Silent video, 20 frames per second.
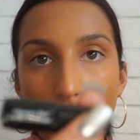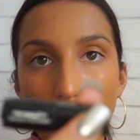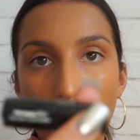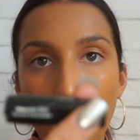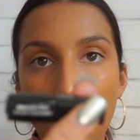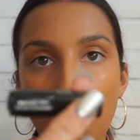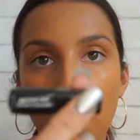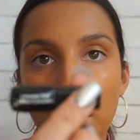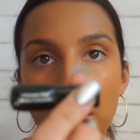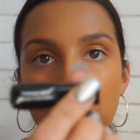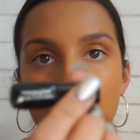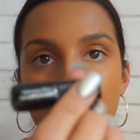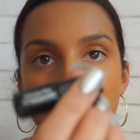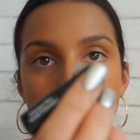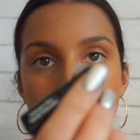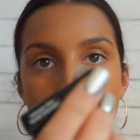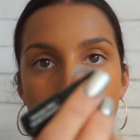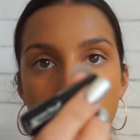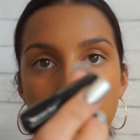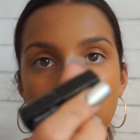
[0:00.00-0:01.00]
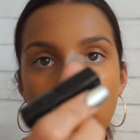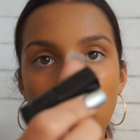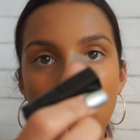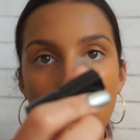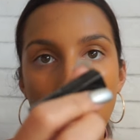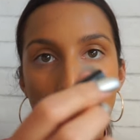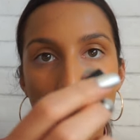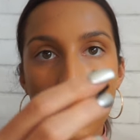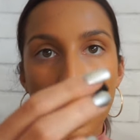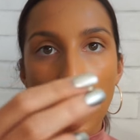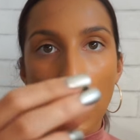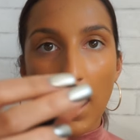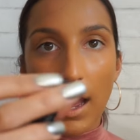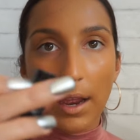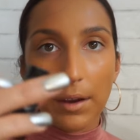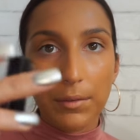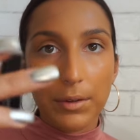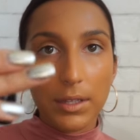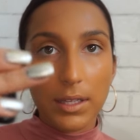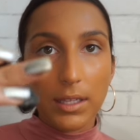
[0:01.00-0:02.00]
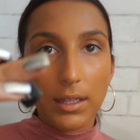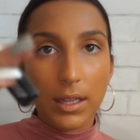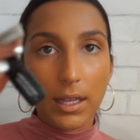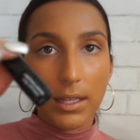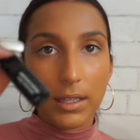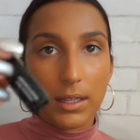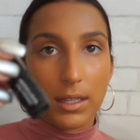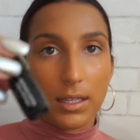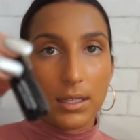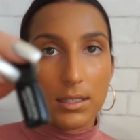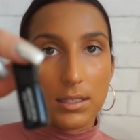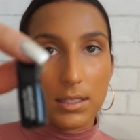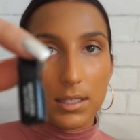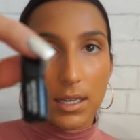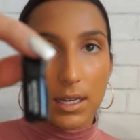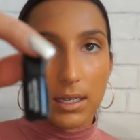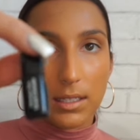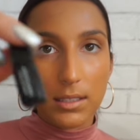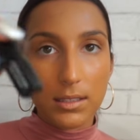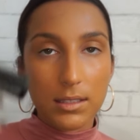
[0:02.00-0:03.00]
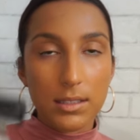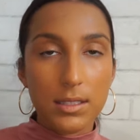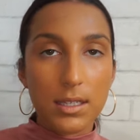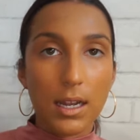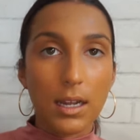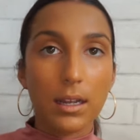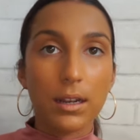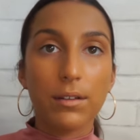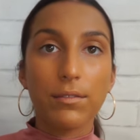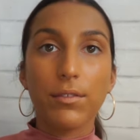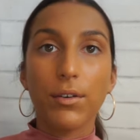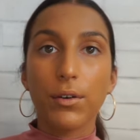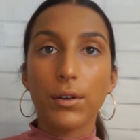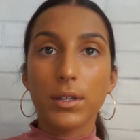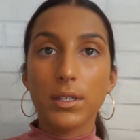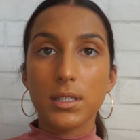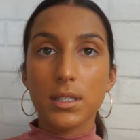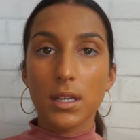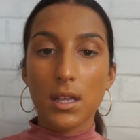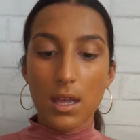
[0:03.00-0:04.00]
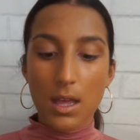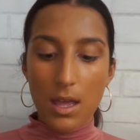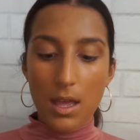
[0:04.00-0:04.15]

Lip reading: I really like this. Yeah, it's not going to focus.